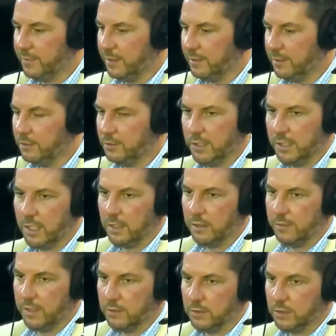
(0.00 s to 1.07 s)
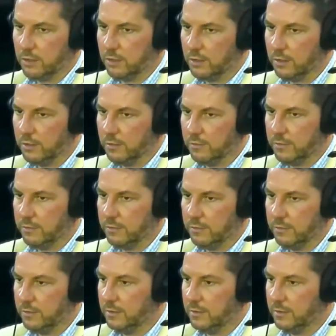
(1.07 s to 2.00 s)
You know, usually elevator served.